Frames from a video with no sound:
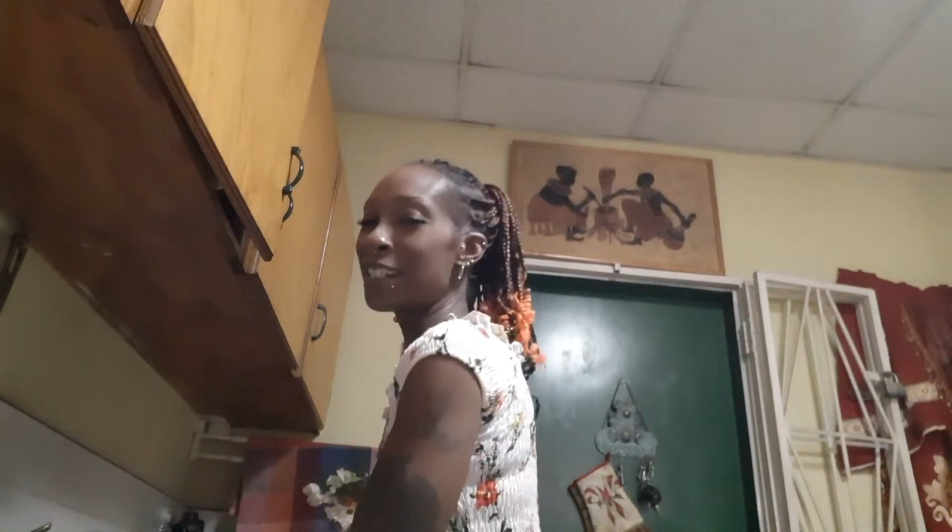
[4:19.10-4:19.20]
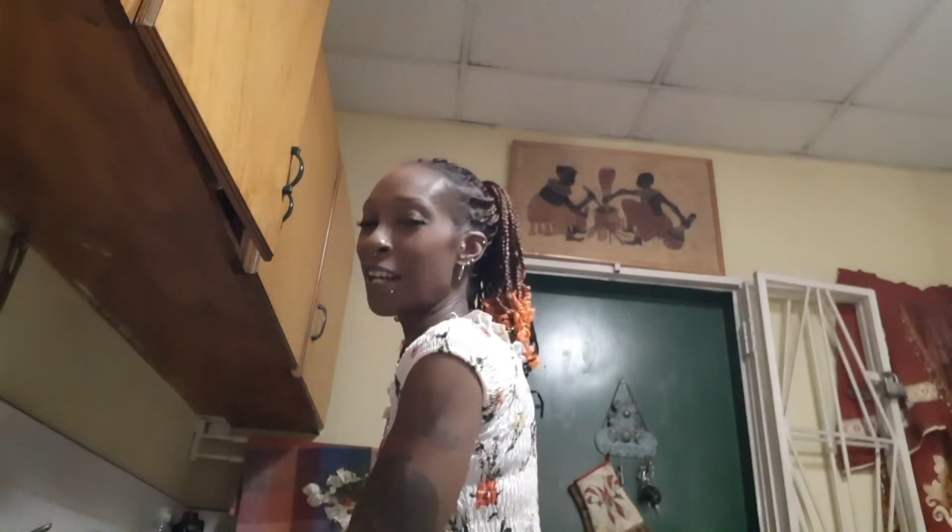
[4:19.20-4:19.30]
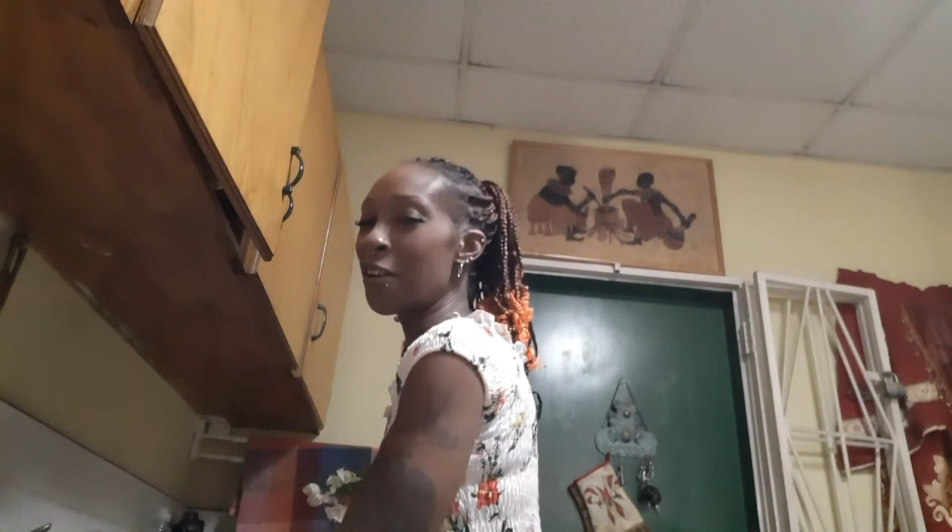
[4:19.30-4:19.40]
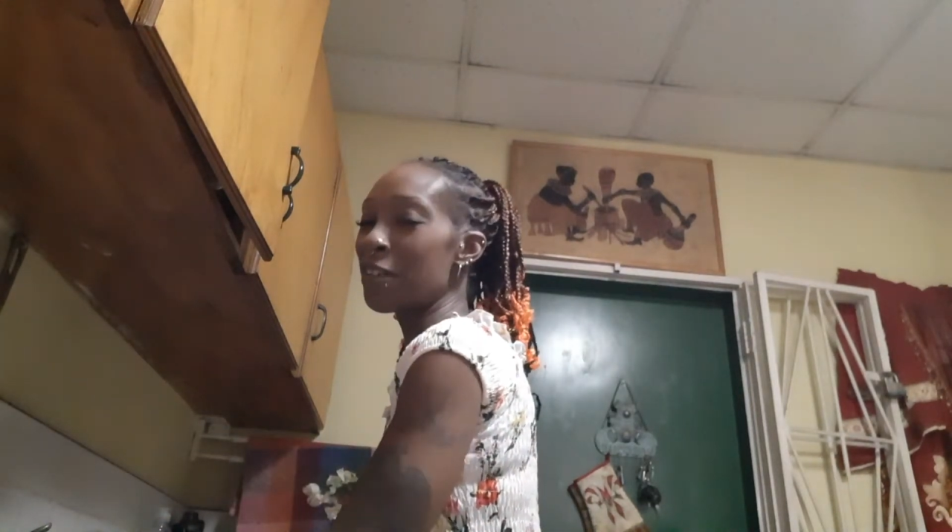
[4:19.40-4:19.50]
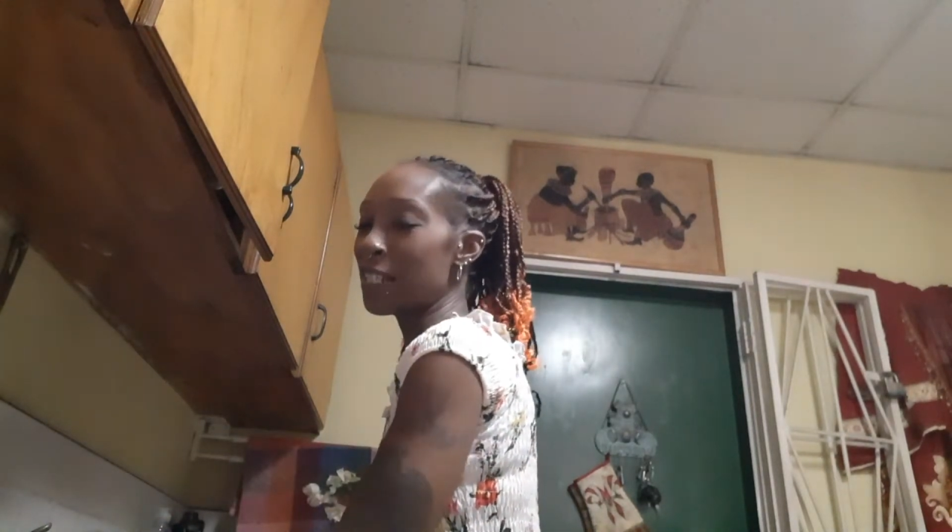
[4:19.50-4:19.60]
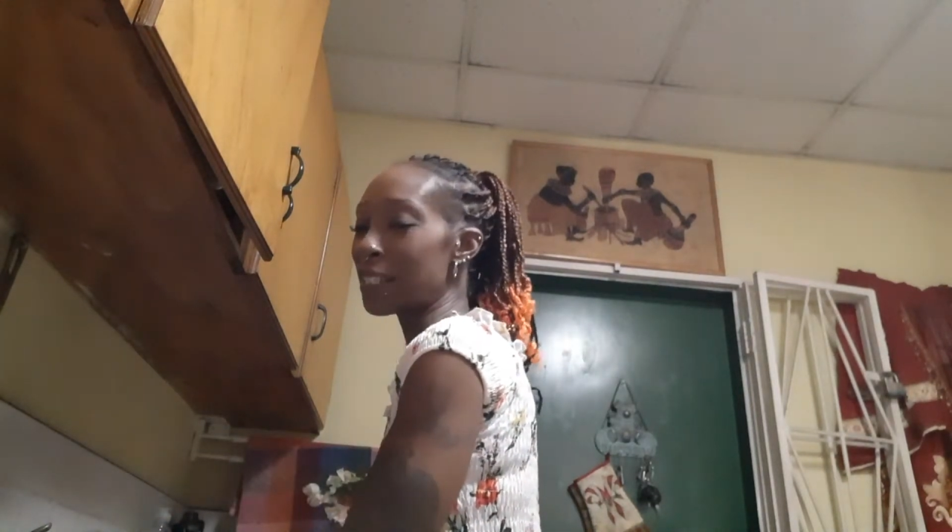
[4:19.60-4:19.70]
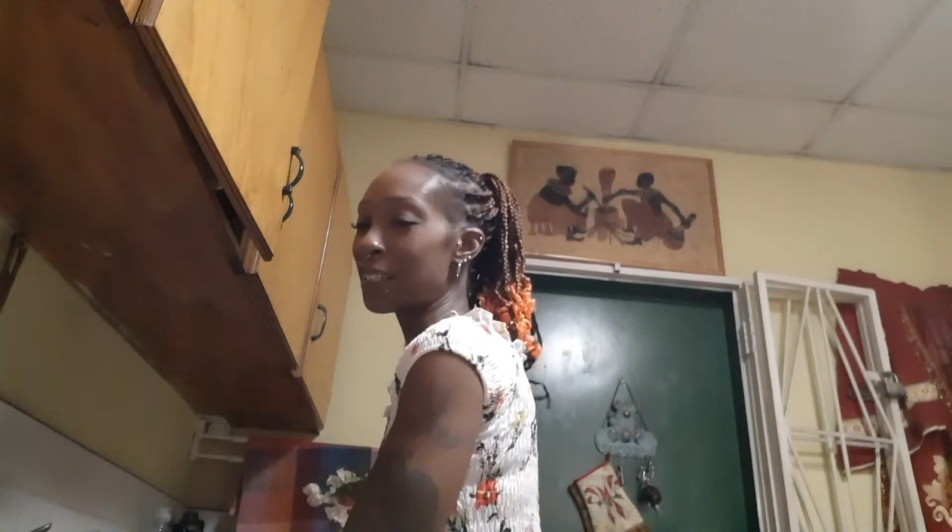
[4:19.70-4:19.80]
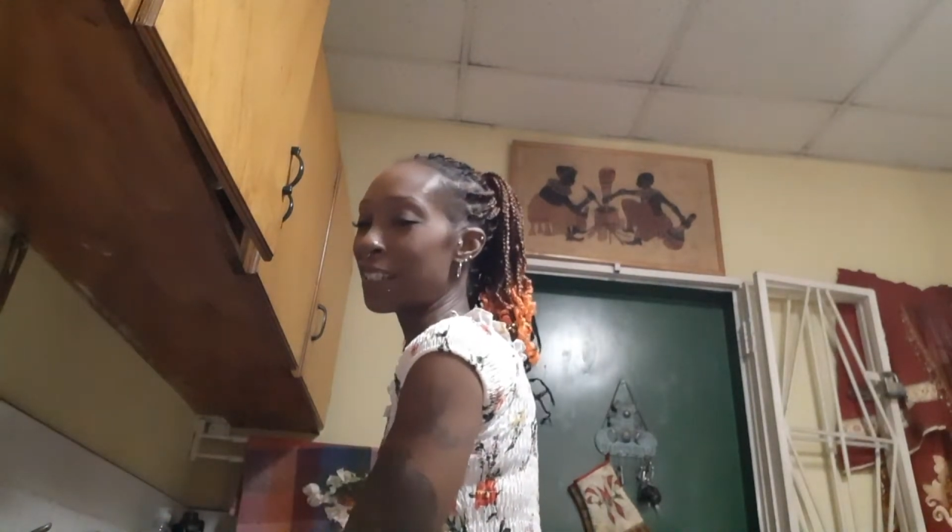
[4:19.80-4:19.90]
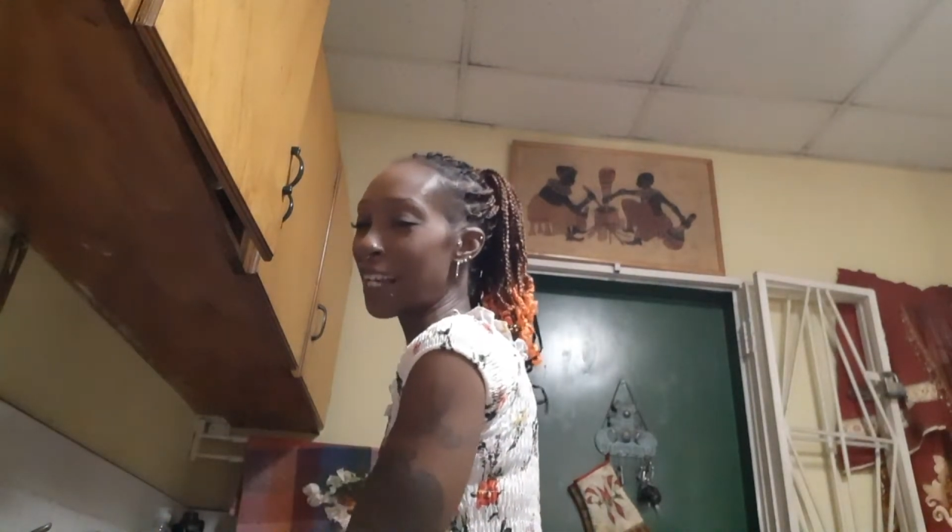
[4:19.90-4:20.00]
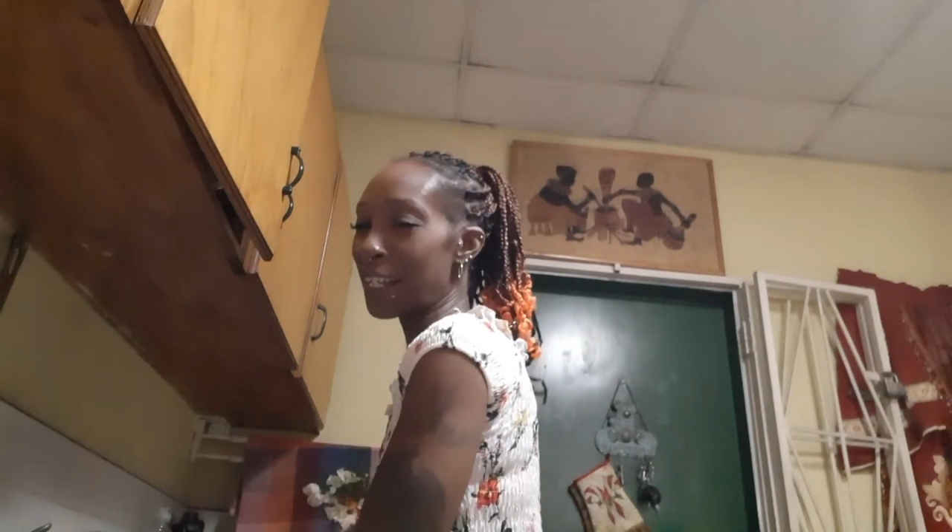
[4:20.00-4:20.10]
that
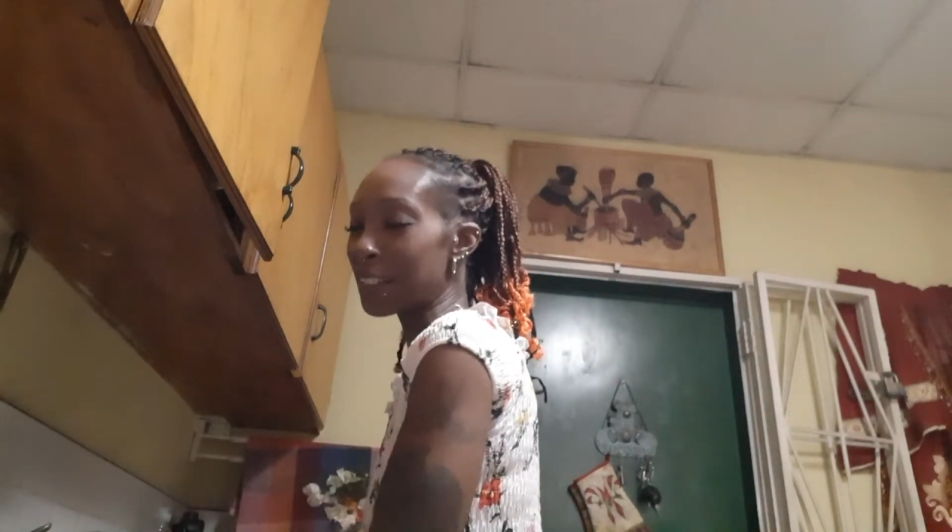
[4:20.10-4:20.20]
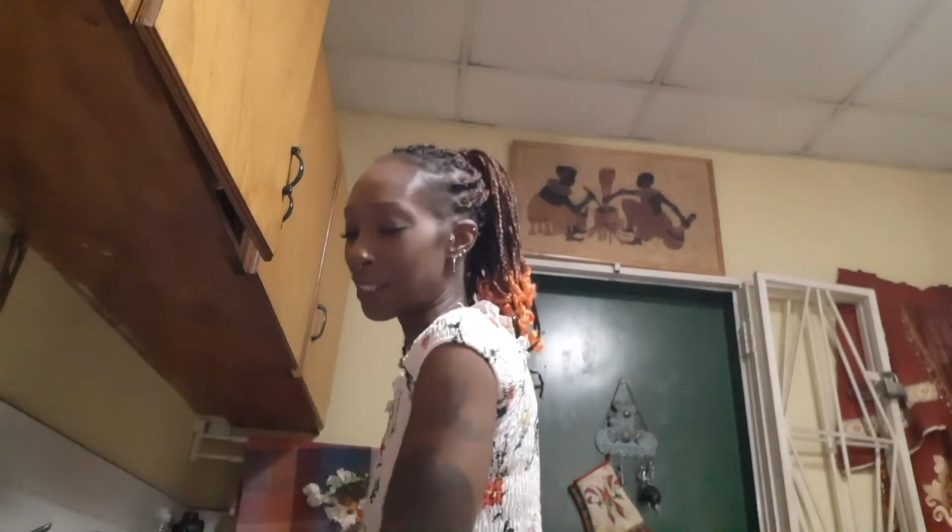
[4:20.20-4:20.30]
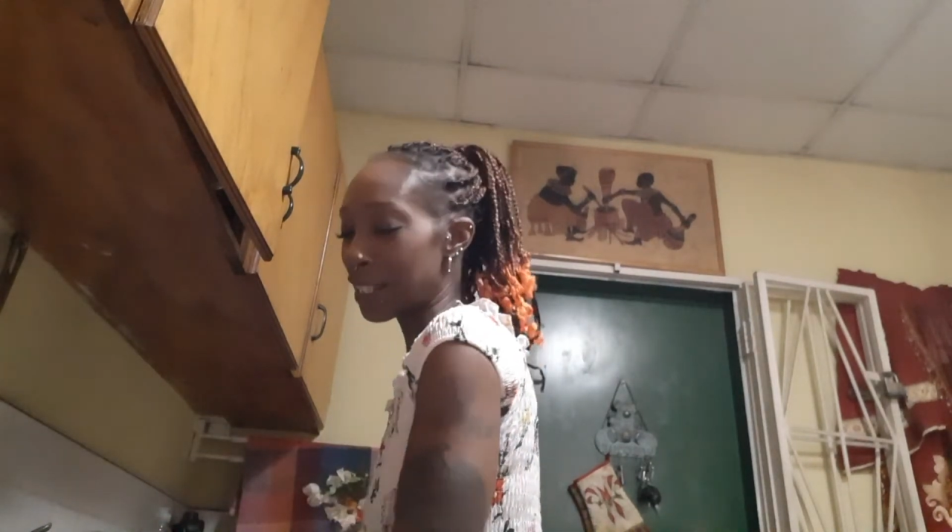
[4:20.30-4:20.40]
reason, yes,